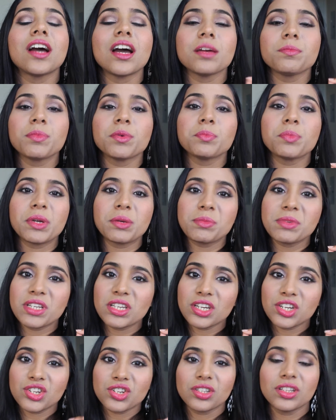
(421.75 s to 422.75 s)

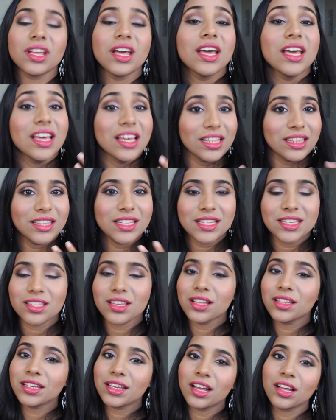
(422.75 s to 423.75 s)
hyperpigmentation. These
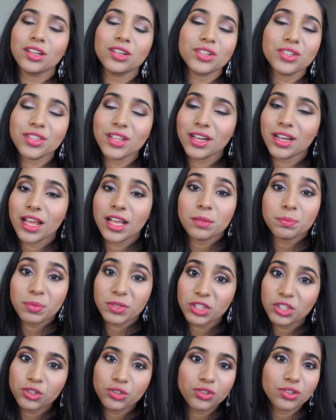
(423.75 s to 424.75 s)
are the colors that help
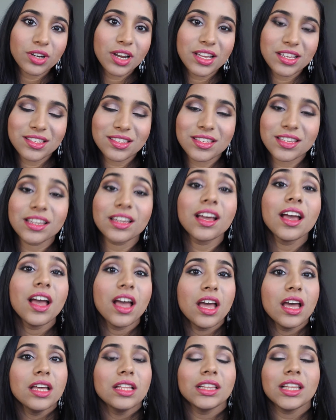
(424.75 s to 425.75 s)
in neutralizing.
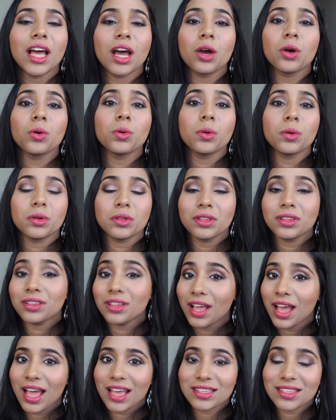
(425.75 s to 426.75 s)
Now
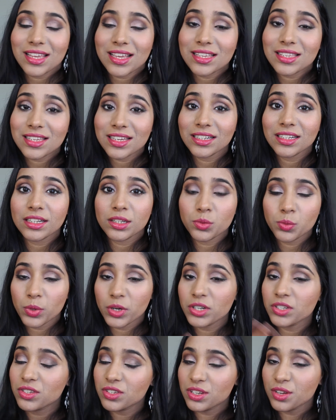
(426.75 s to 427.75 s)
as I said, it
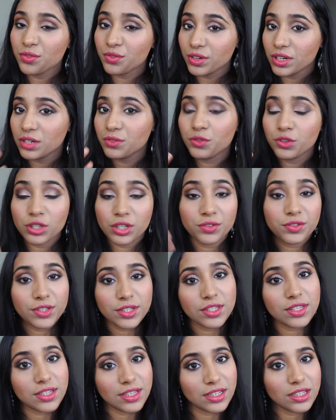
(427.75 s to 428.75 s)
works different for
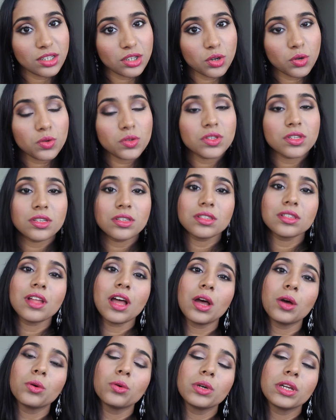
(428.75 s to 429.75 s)
different skin tones.
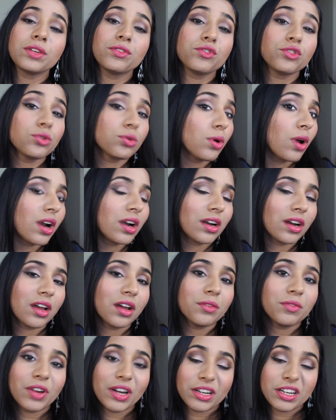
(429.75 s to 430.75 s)
Now if you are
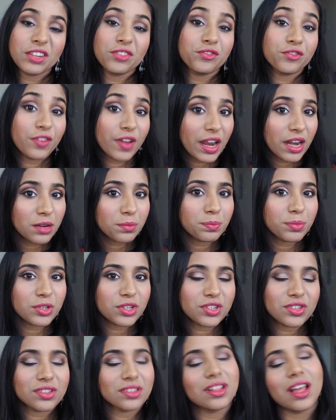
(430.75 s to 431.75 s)
a very fair
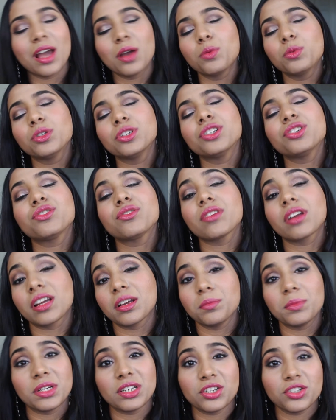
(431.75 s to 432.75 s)
person, I wouldn't
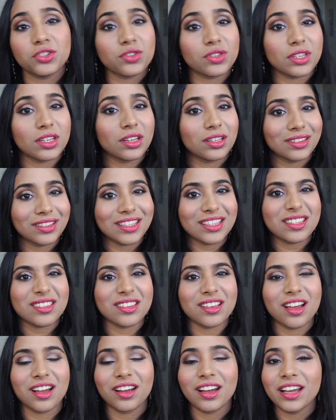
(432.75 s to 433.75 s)
recommend using these
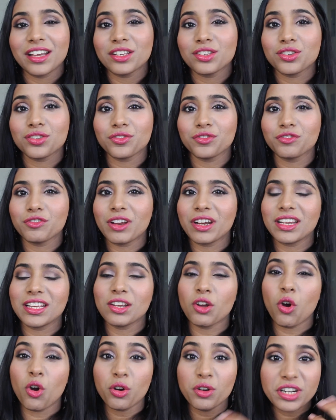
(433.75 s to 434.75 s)
kinds of very
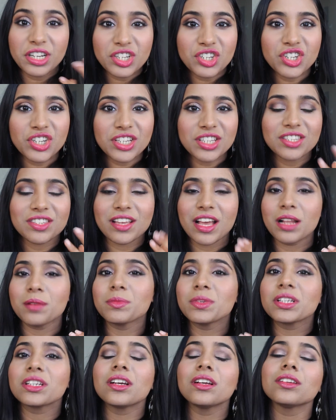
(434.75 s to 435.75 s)
orangey
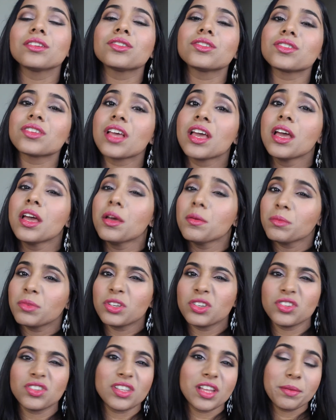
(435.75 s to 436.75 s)
salmon colors
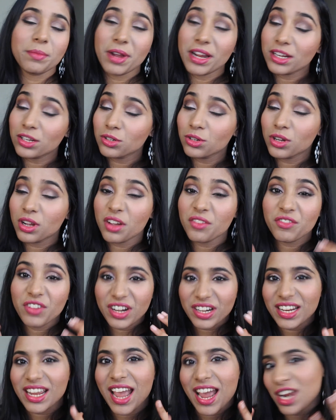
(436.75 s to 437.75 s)
because they might look
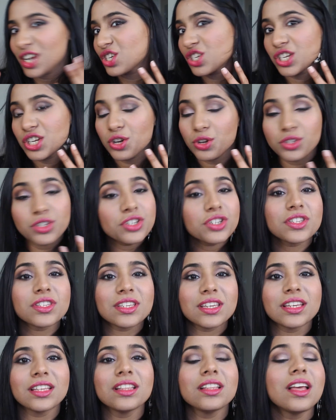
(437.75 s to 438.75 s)
very ashy on your
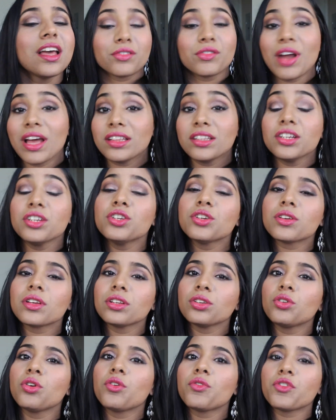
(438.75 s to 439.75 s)
skin. Rather you
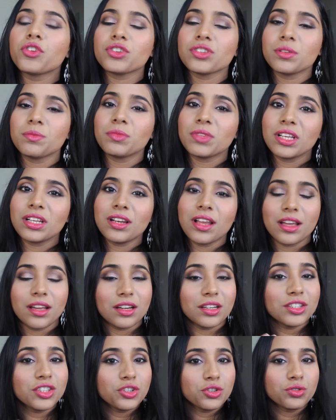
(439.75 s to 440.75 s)
can go for something like
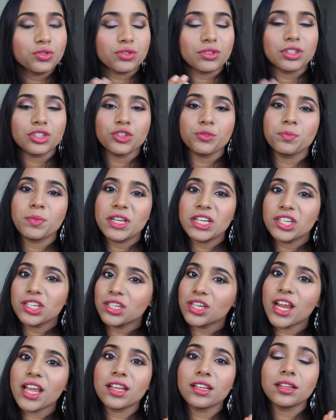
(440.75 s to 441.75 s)
a neutral to peach
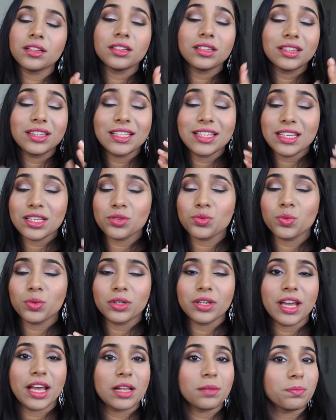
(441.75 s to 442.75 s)
shade. These
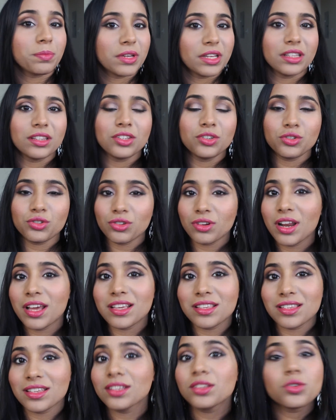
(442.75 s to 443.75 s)
would help in
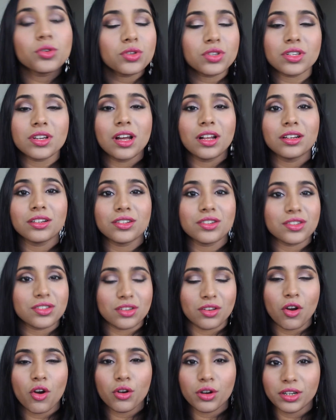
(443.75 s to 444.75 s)
neutralizing those colors
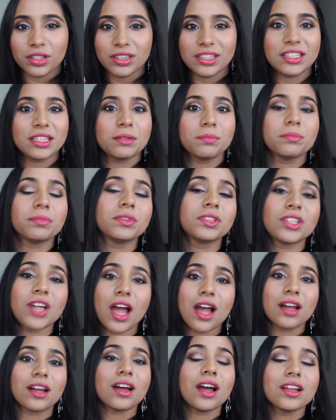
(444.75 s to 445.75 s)
or the
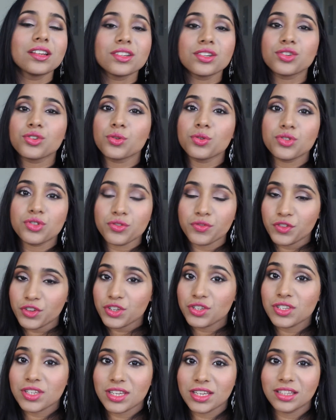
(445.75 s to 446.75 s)
dark undertones of your
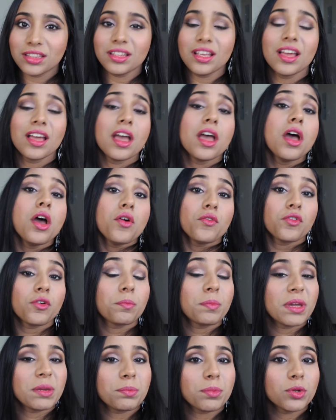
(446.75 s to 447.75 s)
skin.
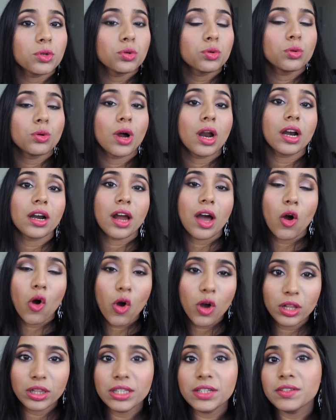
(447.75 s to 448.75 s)
For people who are
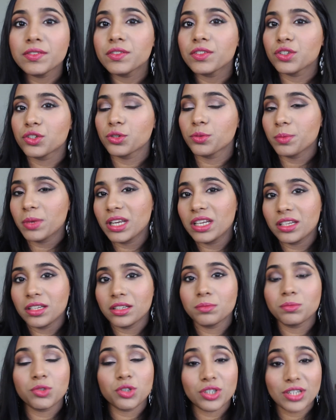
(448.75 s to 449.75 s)
olive to
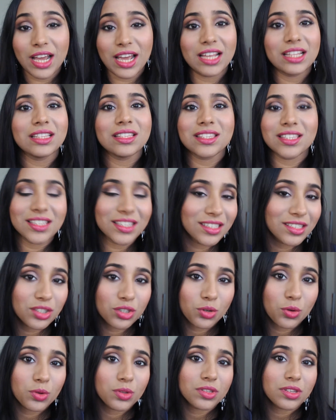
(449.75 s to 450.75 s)
medium to tan skin
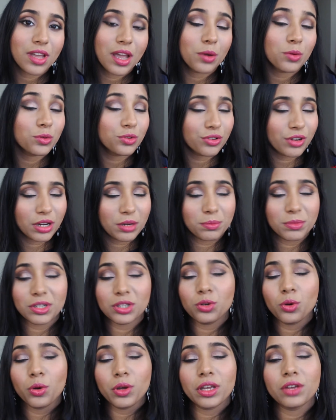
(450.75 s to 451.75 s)
tones, I would
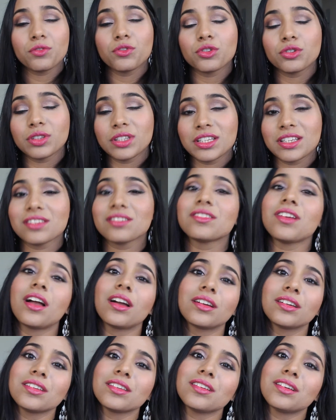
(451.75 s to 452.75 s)
recommend going for these
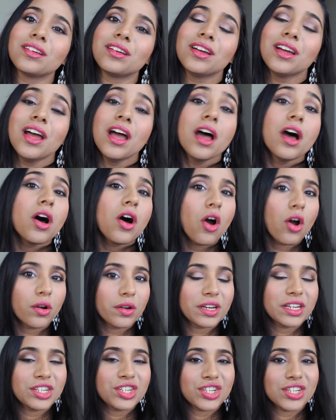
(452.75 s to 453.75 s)
darker
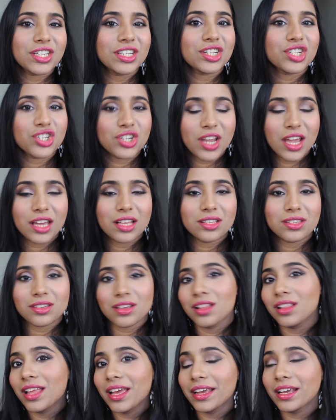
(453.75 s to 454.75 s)
orangey shades
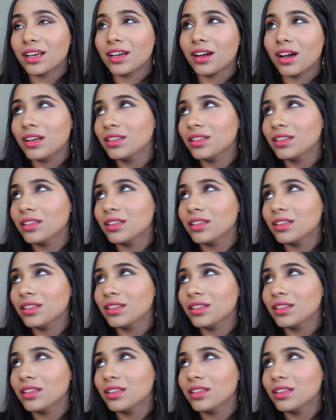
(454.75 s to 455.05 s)
like